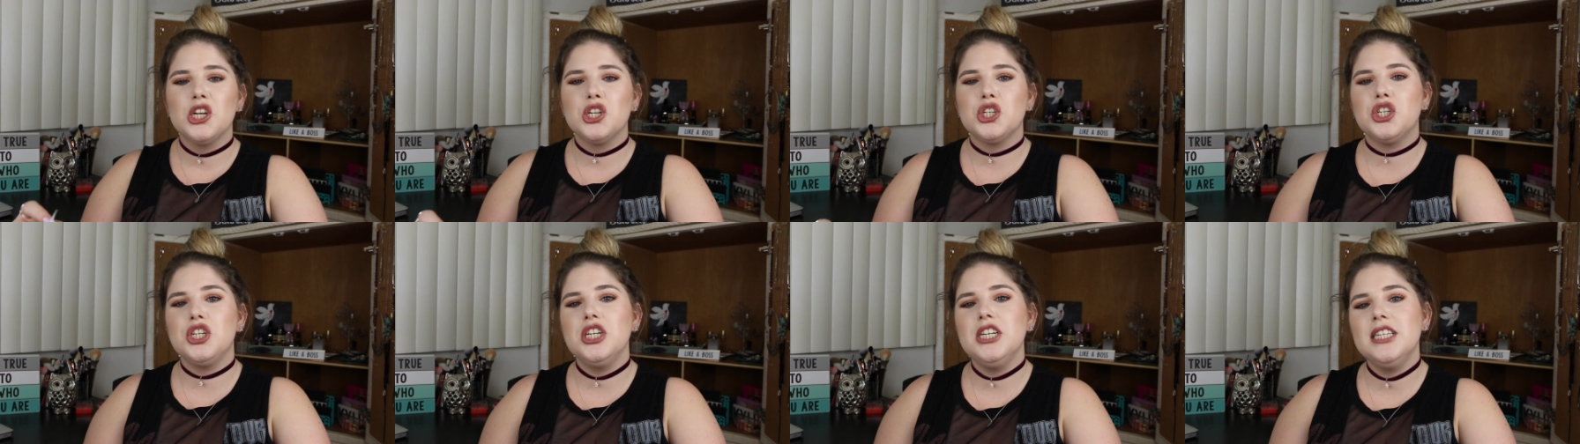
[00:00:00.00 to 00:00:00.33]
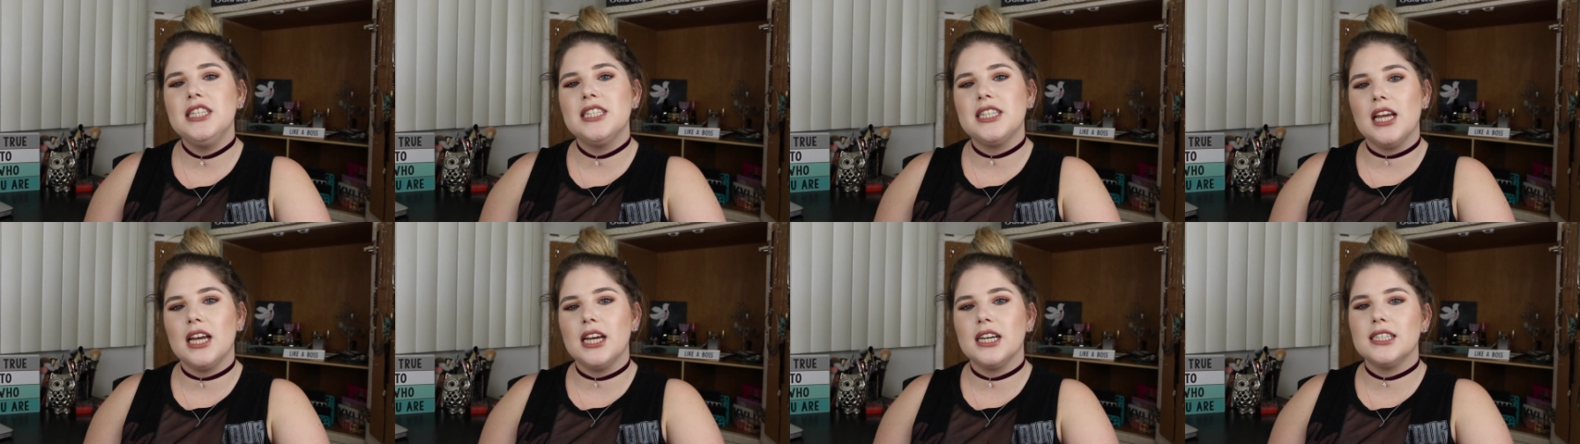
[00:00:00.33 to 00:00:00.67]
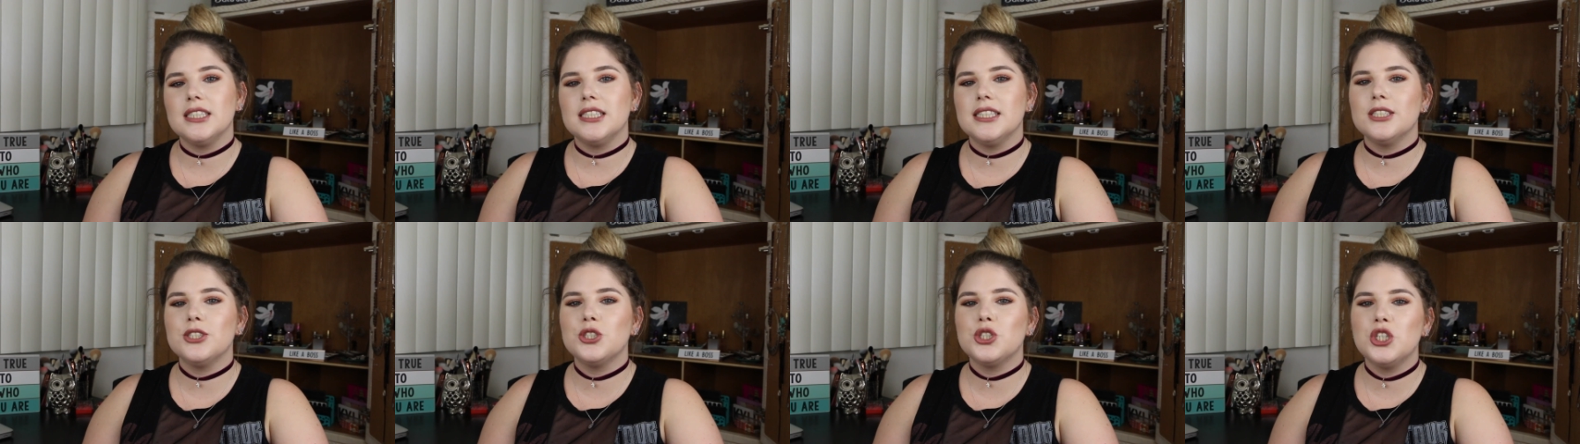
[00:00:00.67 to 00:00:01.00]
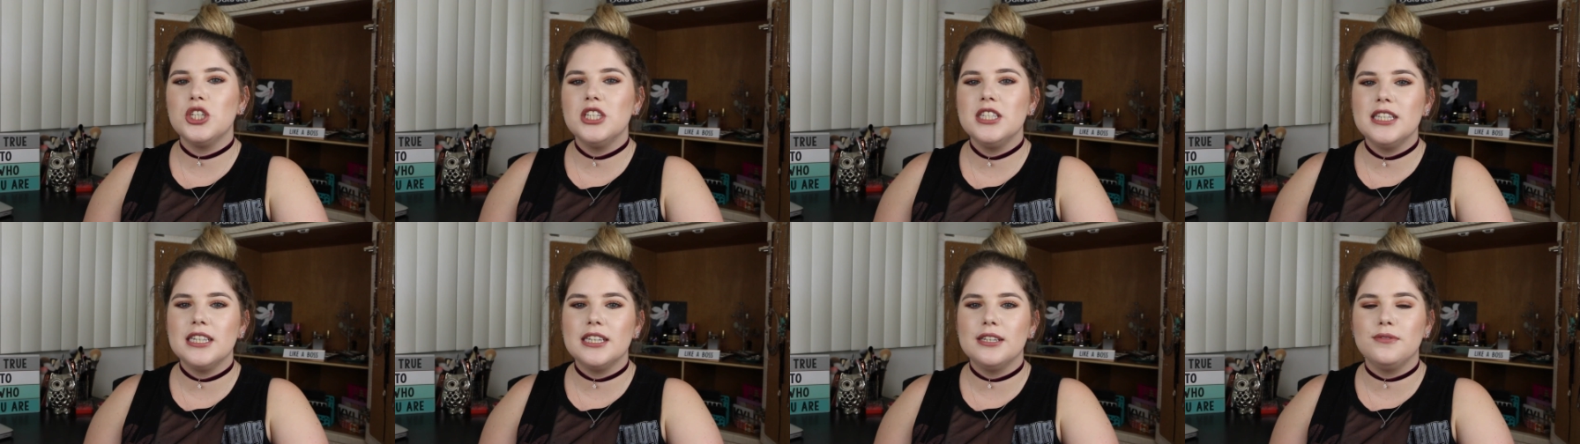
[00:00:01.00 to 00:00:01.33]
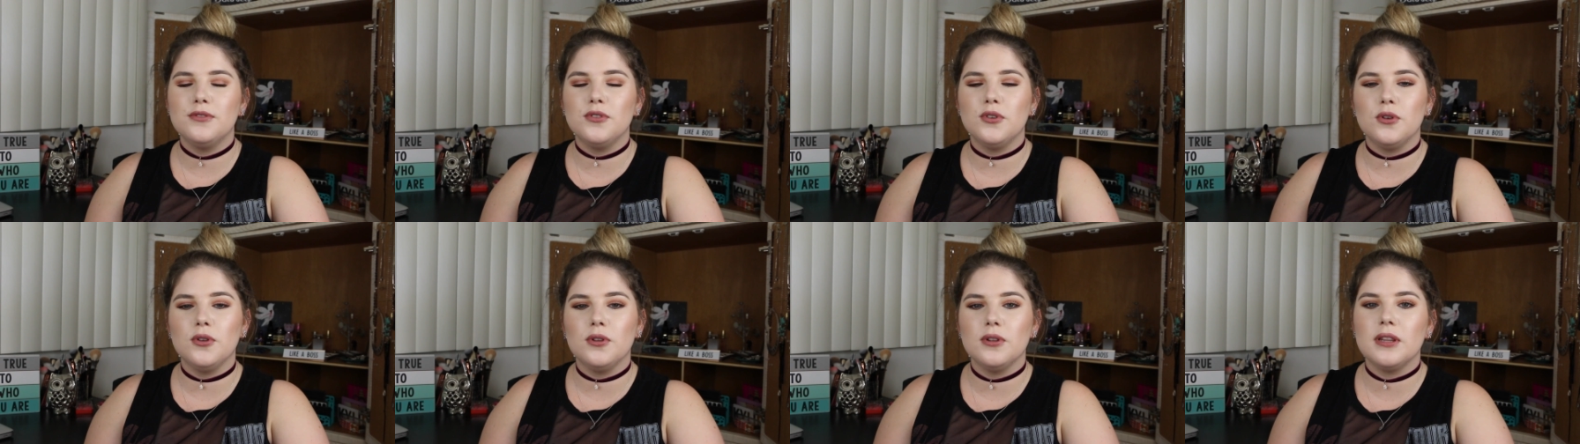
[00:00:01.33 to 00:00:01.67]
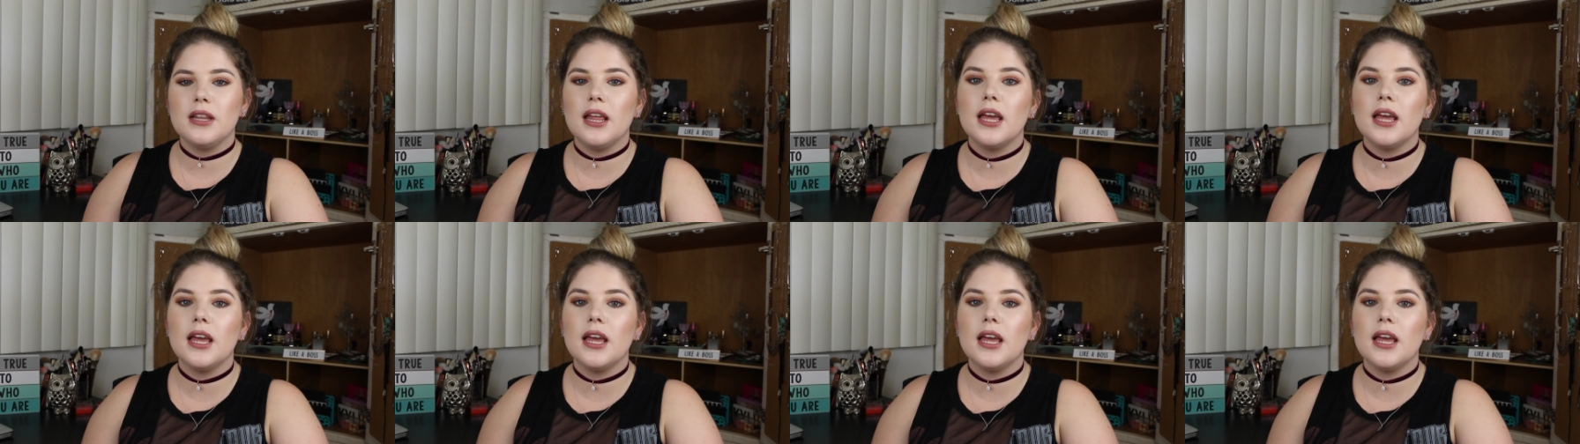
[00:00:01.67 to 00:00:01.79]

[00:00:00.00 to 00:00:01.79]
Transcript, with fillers: She sucks. She's evil.